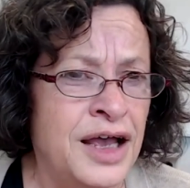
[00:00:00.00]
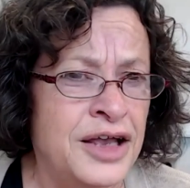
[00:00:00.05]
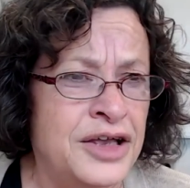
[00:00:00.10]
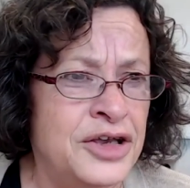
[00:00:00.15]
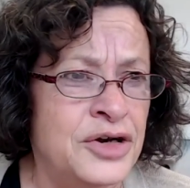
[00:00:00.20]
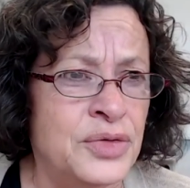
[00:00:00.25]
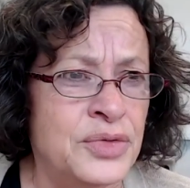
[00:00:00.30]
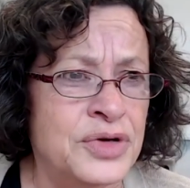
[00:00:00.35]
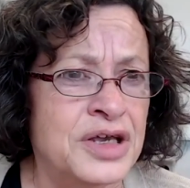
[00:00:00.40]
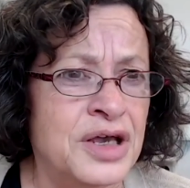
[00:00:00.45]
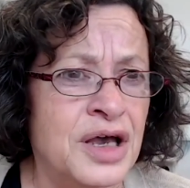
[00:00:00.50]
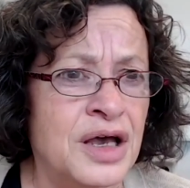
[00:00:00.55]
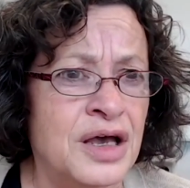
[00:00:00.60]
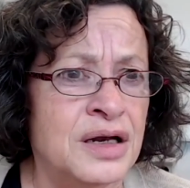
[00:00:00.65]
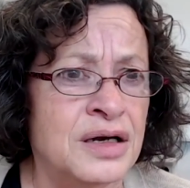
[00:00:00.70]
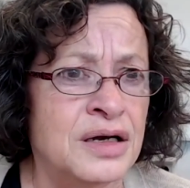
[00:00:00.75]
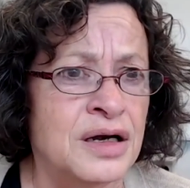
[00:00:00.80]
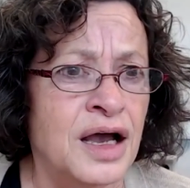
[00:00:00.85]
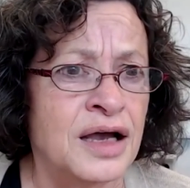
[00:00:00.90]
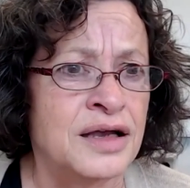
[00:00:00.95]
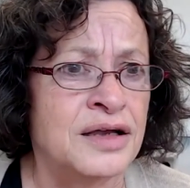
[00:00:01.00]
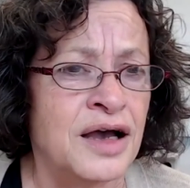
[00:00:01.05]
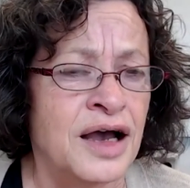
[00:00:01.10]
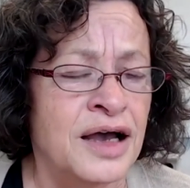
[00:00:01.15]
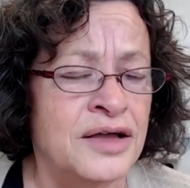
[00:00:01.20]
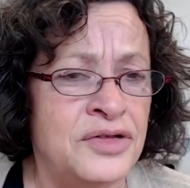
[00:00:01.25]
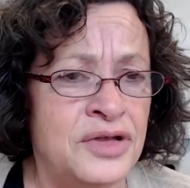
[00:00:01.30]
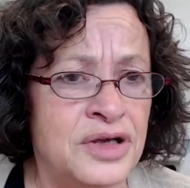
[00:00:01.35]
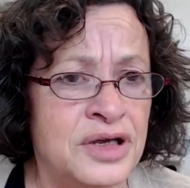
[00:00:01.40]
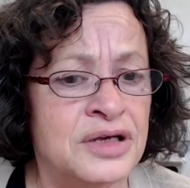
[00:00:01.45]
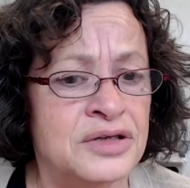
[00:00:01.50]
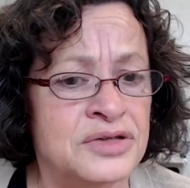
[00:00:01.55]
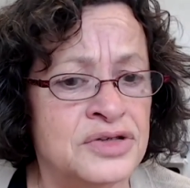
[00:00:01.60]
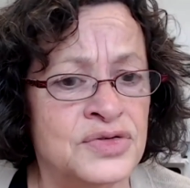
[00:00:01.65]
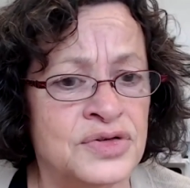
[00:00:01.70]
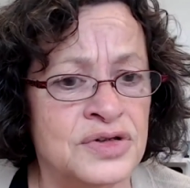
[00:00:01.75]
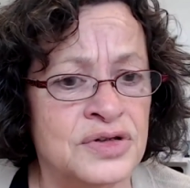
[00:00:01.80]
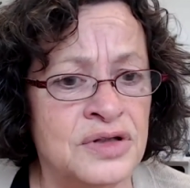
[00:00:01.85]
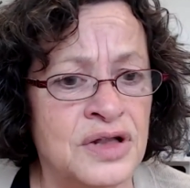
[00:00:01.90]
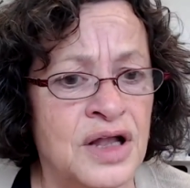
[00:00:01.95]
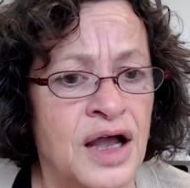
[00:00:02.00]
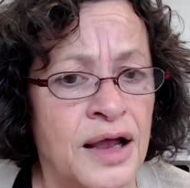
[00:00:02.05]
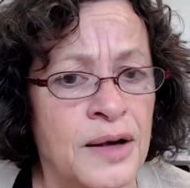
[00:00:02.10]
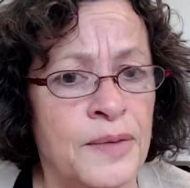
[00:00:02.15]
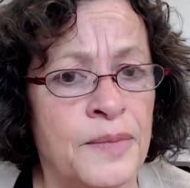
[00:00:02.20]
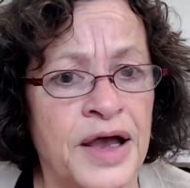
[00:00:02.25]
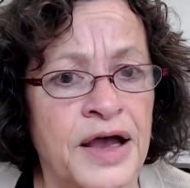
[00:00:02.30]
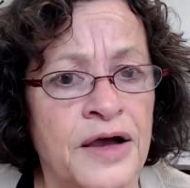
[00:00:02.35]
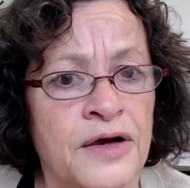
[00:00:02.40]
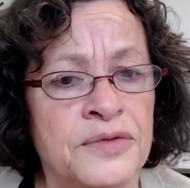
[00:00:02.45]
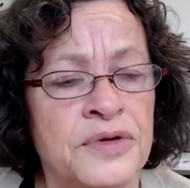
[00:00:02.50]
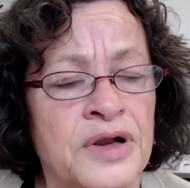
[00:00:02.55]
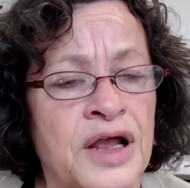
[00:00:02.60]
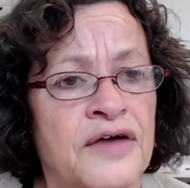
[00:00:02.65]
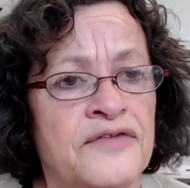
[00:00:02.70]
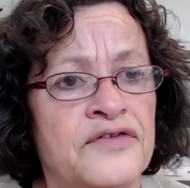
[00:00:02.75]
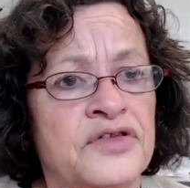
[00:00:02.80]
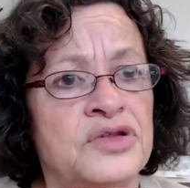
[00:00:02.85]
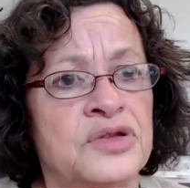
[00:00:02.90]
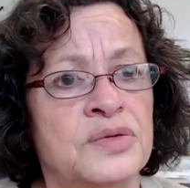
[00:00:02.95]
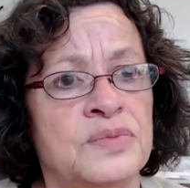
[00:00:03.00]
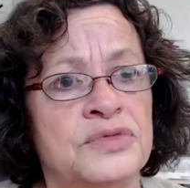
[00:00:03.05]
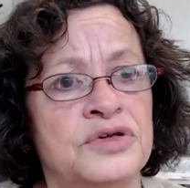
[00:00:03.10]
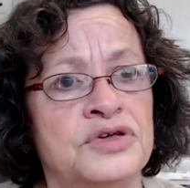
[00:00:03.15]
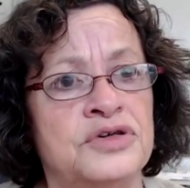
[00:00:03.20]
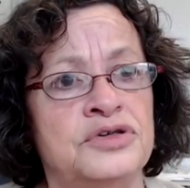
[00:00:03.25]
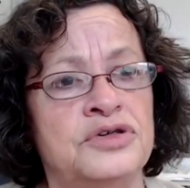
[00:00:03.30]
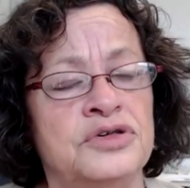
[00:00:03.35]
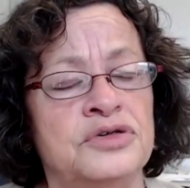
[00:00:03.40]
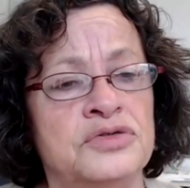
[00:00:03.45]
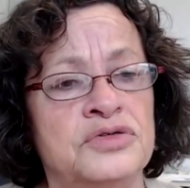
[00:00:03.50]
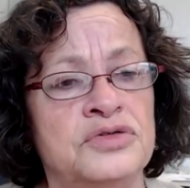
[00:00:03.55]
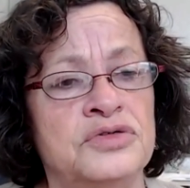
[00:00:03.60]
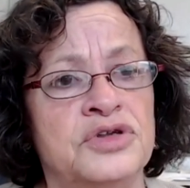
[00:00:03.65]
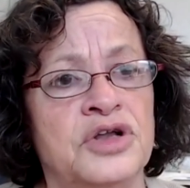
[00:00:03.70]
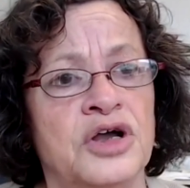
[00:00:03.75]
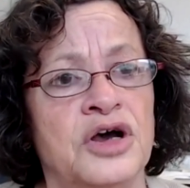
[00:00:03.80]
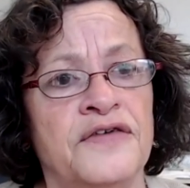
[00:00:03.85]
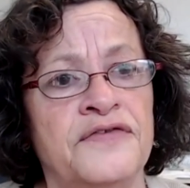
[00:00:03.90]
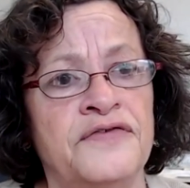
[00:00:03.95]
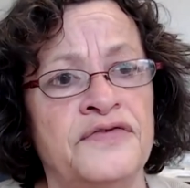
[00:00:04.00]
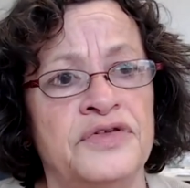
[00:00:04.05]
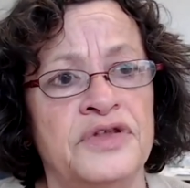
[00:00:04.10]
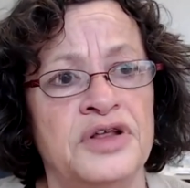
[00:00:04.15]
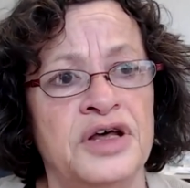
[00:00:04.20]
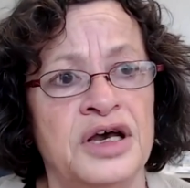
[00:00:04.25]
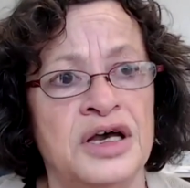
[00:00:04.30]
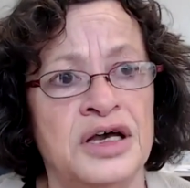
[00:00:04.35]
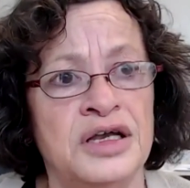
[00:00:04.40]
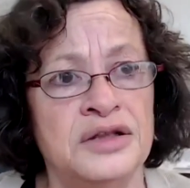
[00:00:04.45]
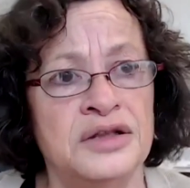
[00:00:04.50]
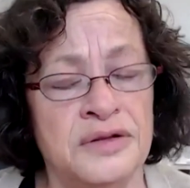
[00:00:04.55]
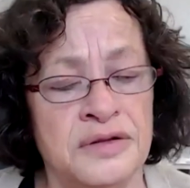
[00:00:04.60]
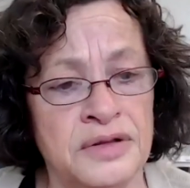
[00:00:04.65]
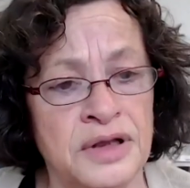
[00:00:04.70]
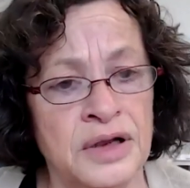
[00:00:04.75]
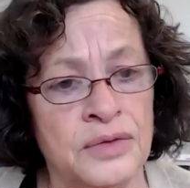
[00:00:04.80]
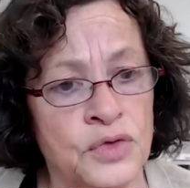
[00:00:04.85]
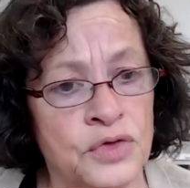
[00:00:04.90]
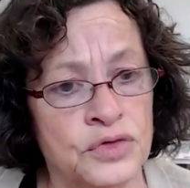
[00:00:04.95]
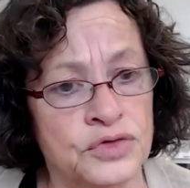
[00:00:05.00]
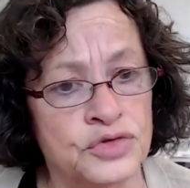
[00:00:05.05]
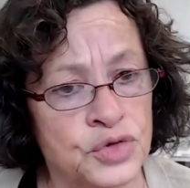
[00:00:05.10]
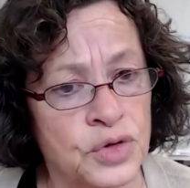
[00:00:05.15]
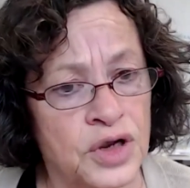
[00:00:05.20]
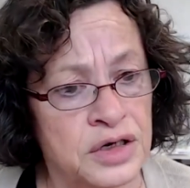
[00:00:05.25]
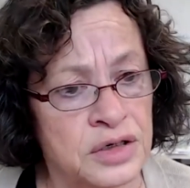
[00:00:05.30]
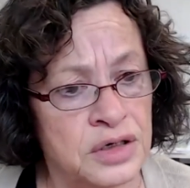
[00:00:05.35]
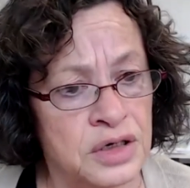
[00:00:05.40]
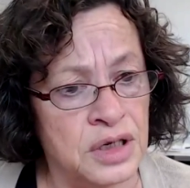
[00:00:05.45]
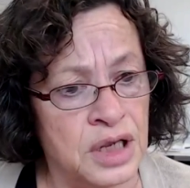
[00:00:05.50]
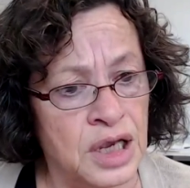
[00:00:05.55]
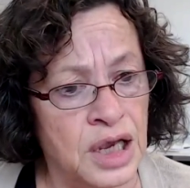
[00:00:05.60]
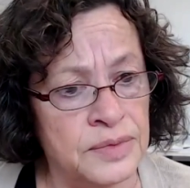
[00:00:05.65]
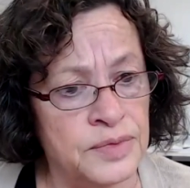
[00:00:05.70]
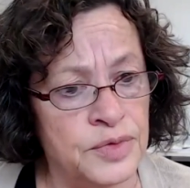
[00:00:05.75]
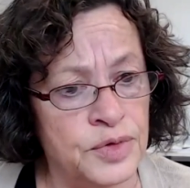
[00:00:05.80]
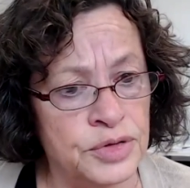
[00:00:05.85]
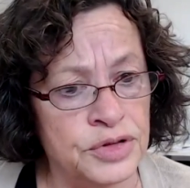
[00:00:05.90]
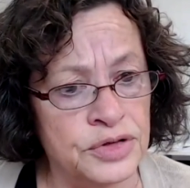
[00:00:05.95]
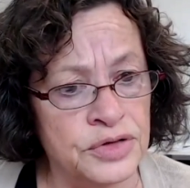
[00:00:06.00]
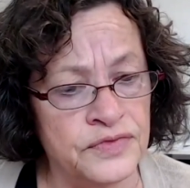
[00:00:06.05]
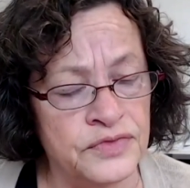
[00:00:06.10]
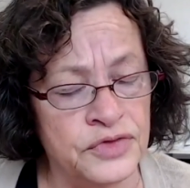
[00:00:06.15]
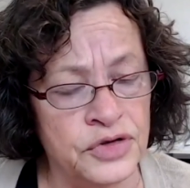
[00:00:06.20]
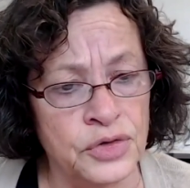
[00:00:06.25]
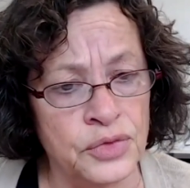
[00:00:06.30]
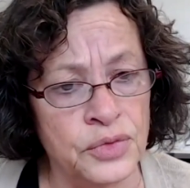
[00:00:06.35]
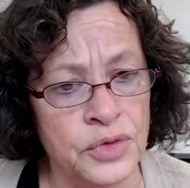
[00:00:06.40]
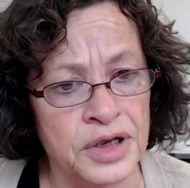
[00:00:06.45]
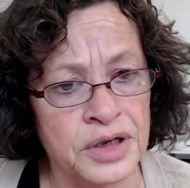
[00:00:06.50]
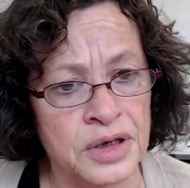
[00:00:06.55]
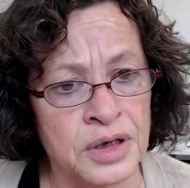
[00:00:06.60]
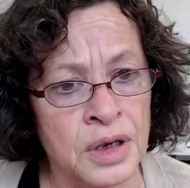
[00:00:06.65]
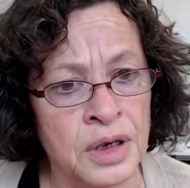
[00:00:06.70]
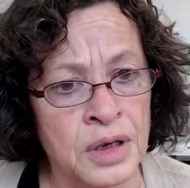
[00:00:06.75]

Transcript: Again, I think it's not about having them do stuff that they weren't trained capable of doing,